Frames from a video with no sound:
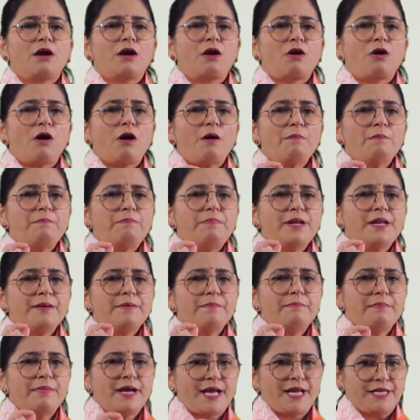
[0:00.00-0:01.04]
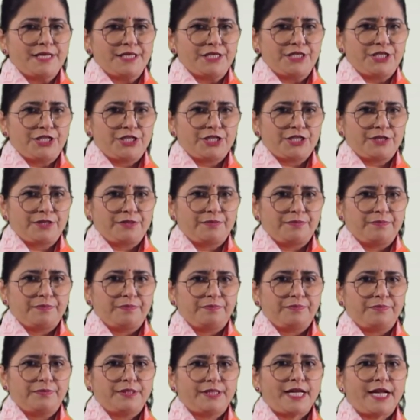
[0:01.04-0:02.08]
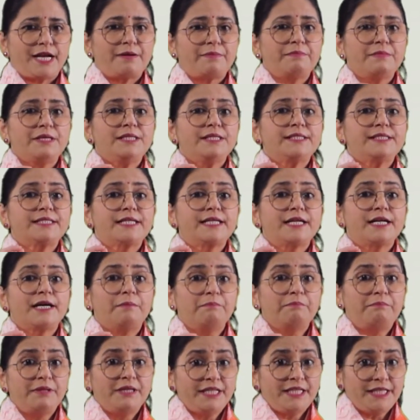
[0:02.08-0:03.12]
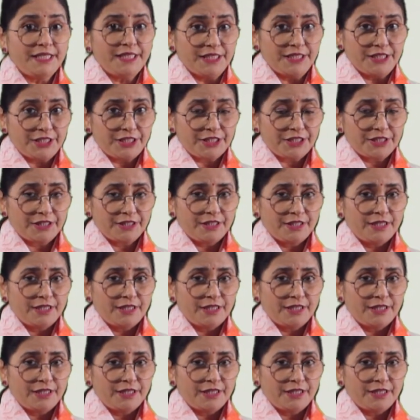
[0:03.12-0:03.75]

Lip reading: Complement, that means complete,